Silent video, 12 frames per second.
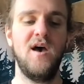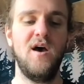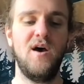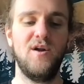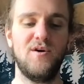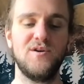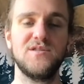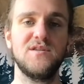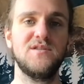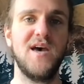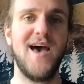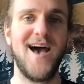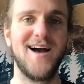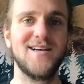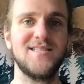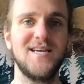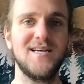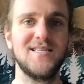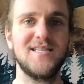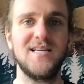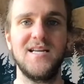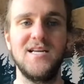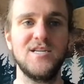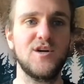and also to access
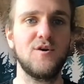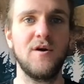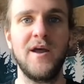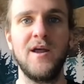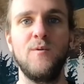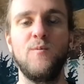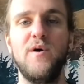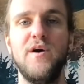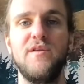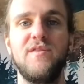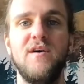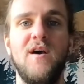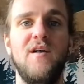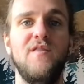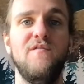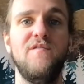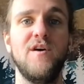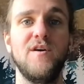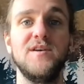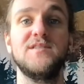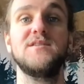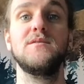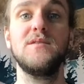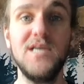and integrate with the
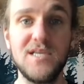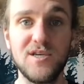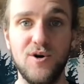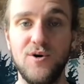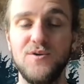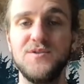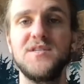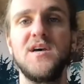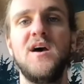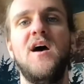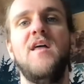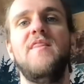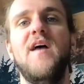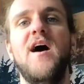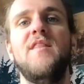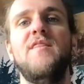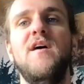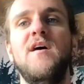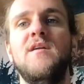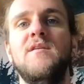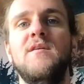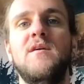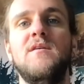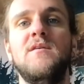various leaseholds that
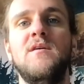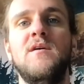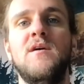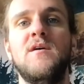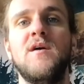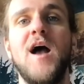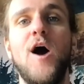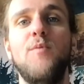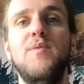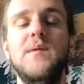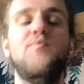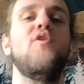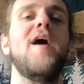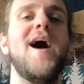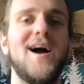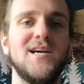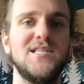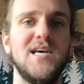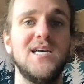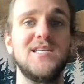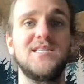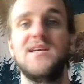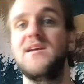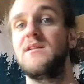then are how people
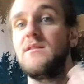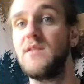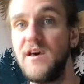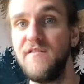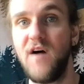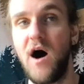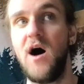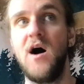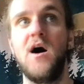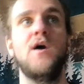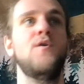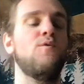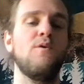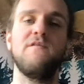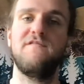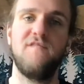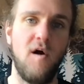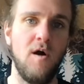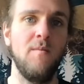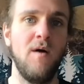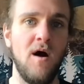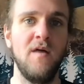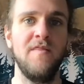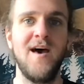access and live on or farm
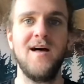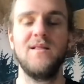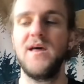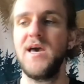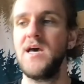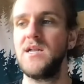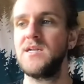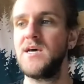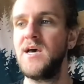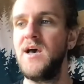on that land.